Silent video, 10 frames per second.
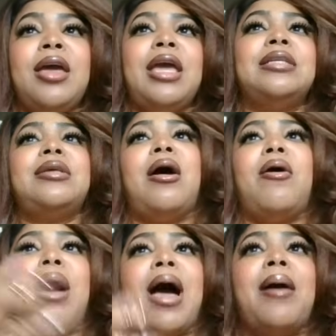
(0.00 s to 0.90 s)
And
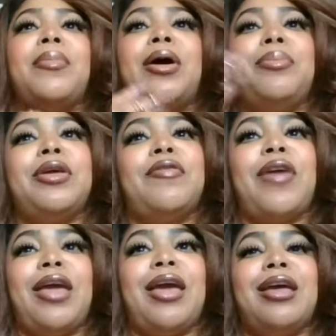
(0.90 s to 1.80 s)
so I'm a big
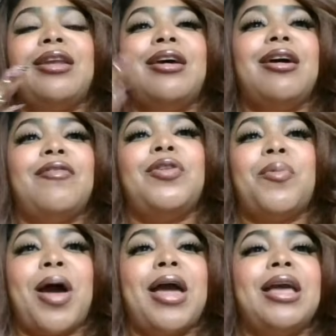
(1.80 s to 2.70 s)
fan of
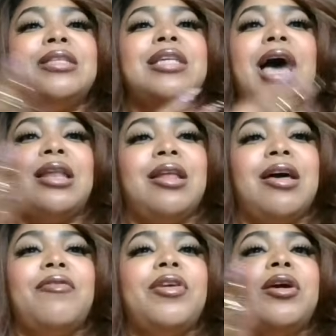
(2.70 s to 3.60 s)
Dwayne's. I
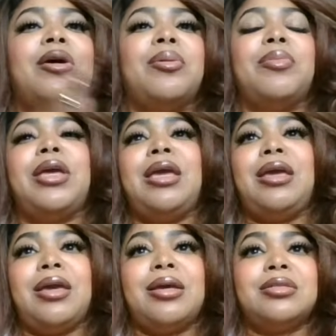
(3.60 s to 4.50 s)
love him. He is an